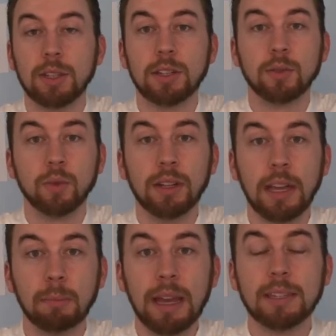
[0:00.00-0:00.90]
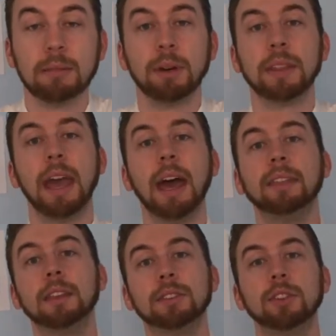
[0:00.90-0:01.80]
it's really amazing. But they
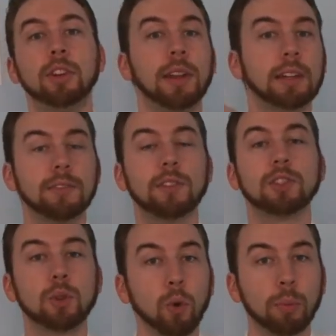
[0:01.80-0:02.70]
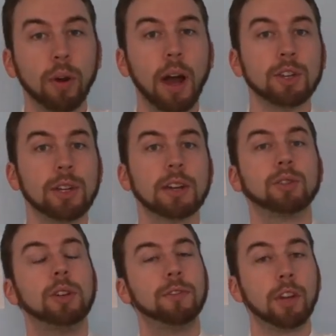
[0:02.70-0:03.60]
had these, you know, like different school projects
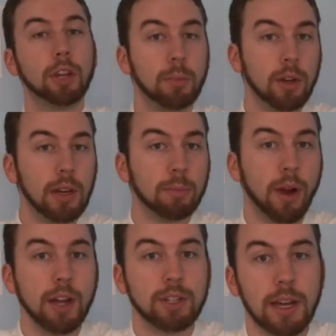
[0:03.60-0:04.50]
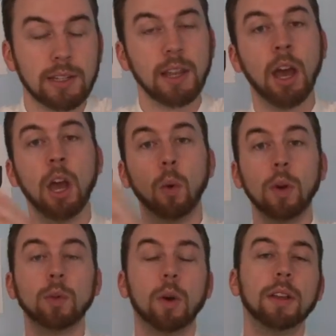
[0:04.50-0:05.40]
or different community projects
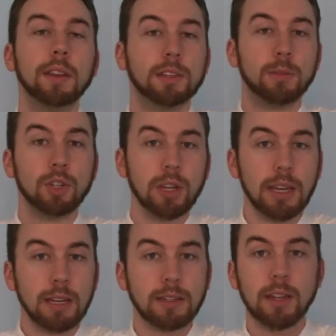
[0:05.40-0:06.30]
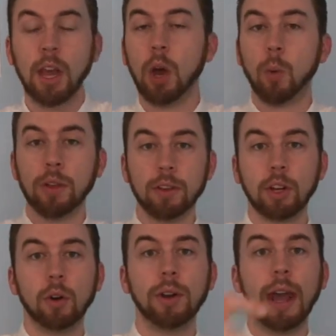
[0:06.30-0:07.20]
with one of these machines, where they're
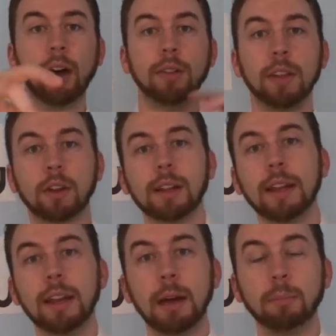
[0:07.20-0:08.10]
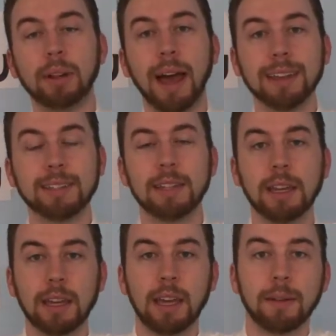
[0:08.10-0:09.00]
going out and they're cleaning up
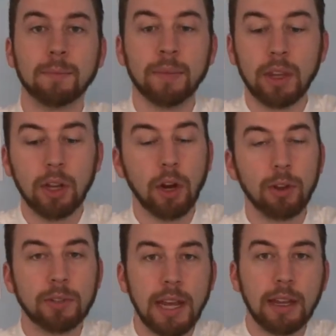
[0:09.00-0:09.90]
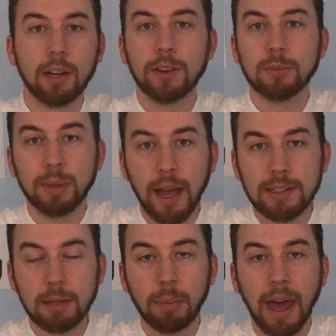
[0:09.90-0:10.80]
plastic, and, you know, they're taking all these
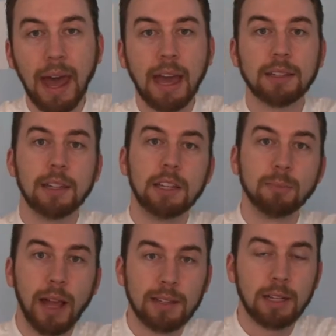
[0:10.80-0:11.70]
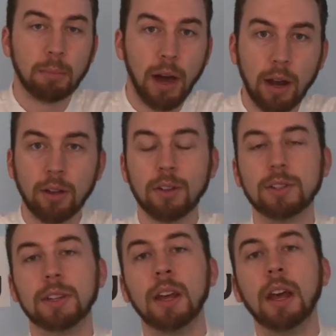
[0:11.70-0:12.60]
plastic bags and these plastic
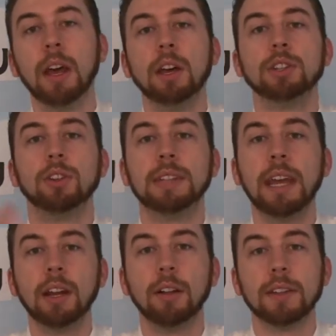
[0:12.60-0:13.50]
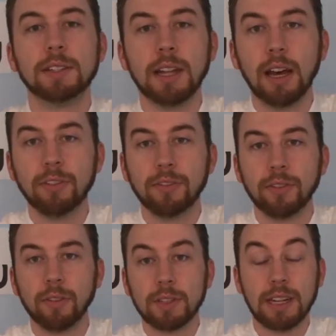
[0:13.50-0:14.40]
bottles, and so they're taking all this stuff
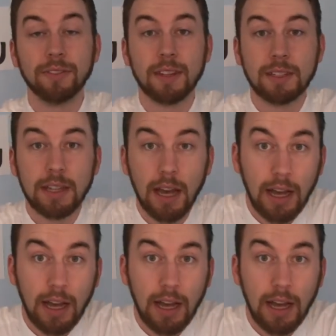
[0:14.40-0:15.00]
that's